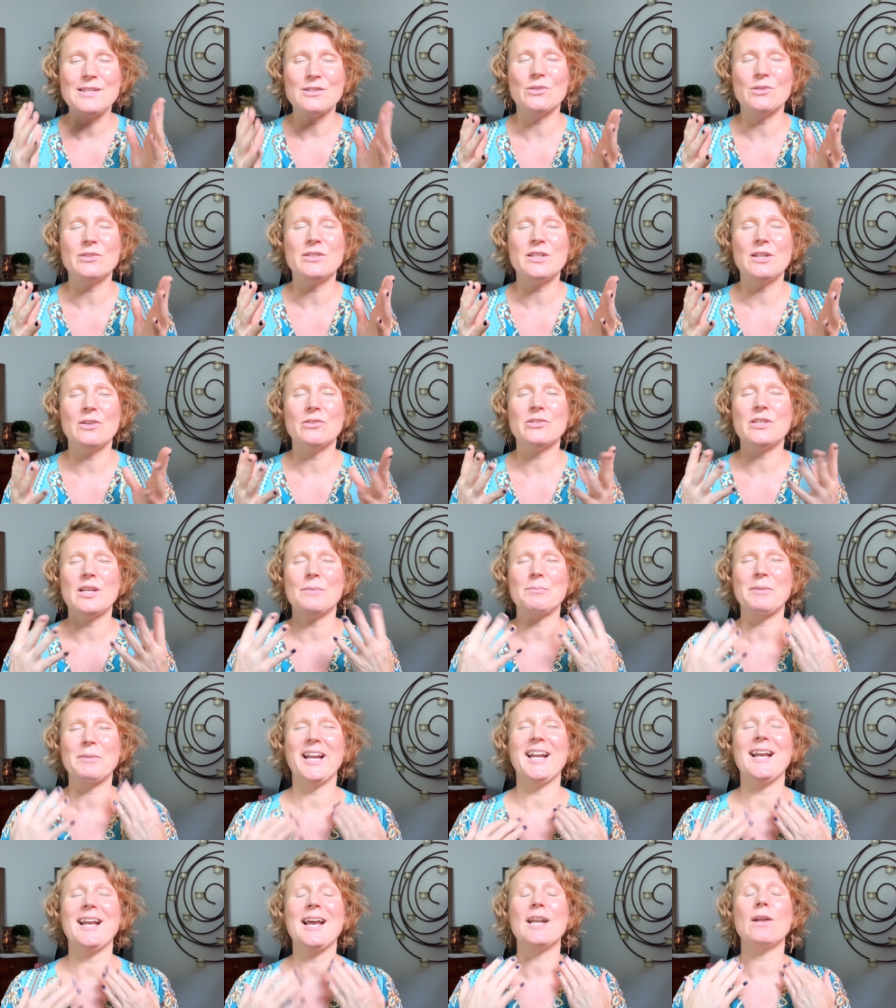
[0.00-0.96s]
There's tears, but
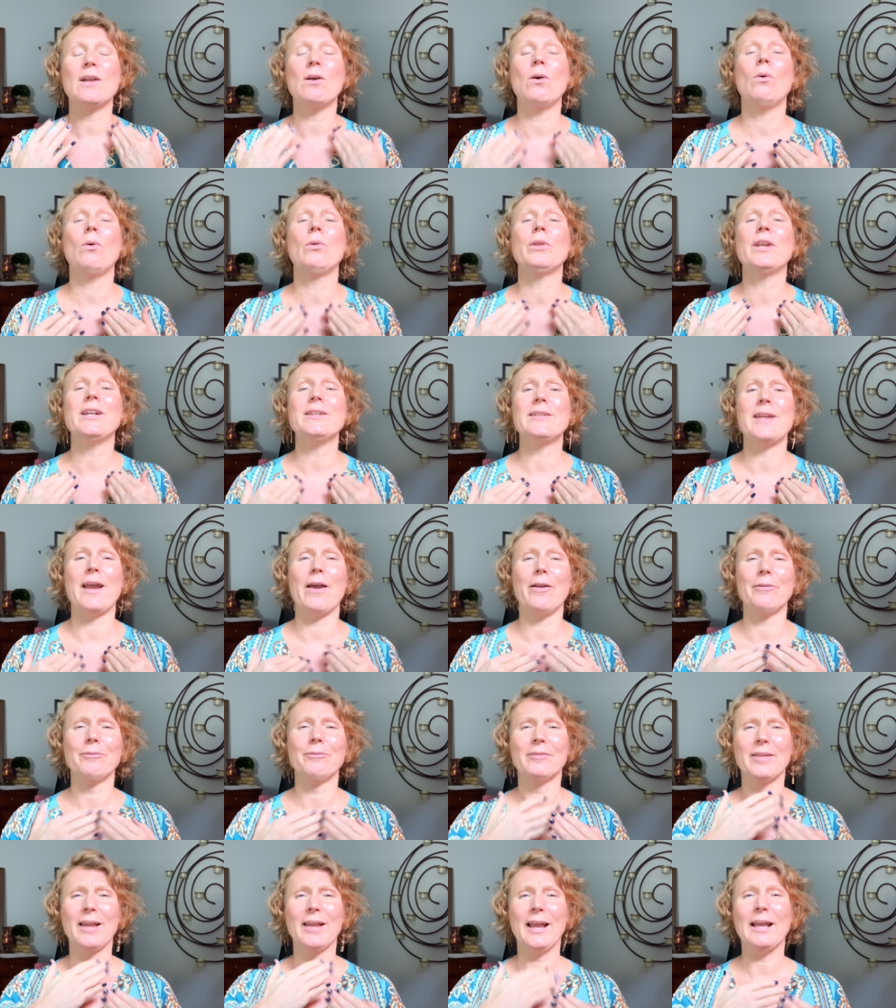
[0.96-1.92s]
I gotta hold it down.
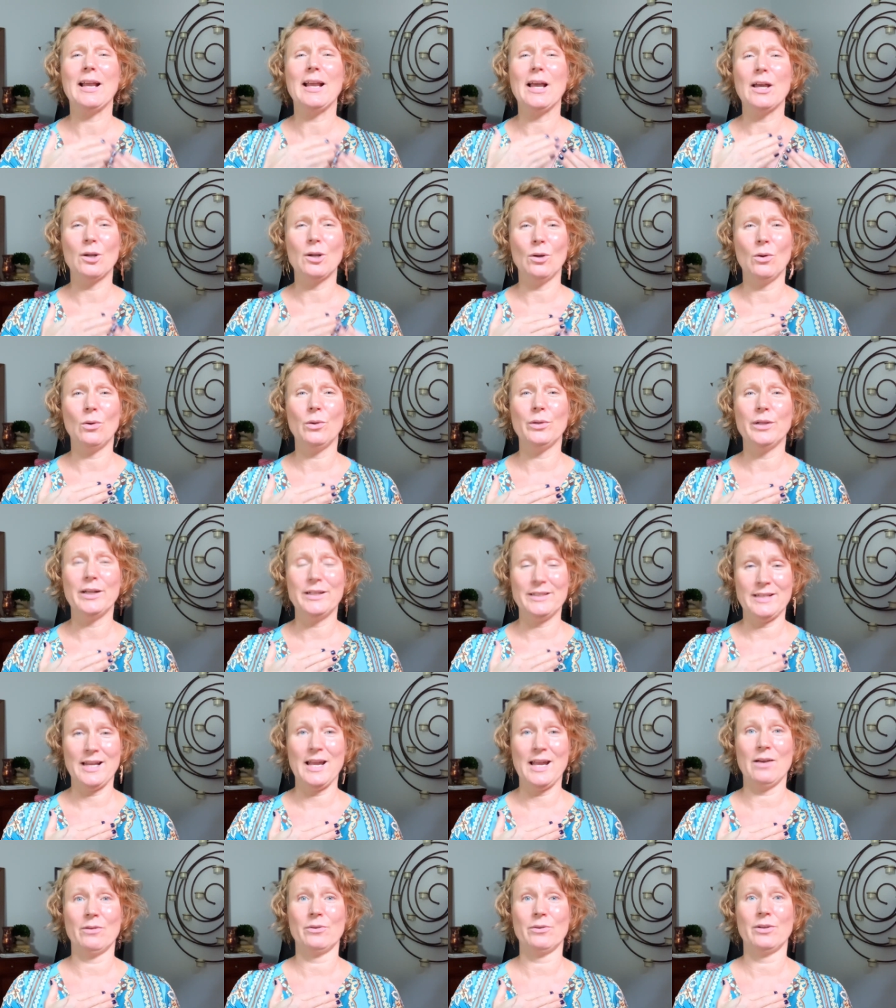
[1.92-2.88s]
I gotta hold it
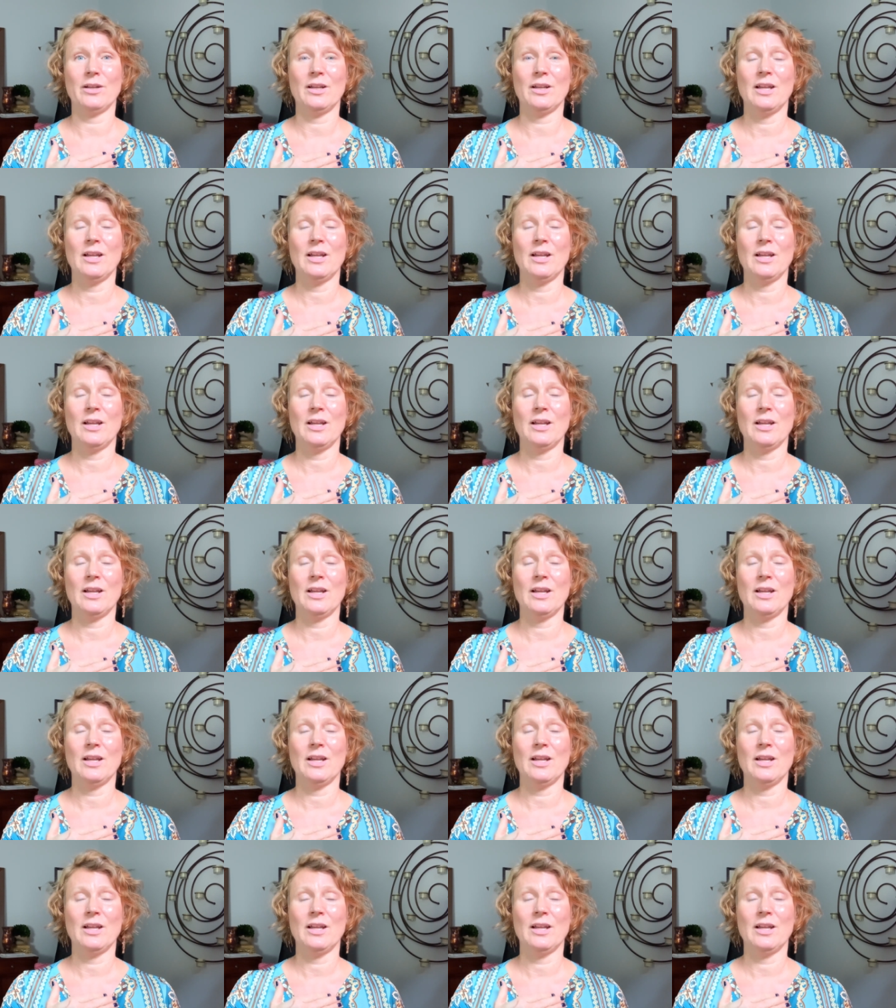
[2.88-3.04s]
down.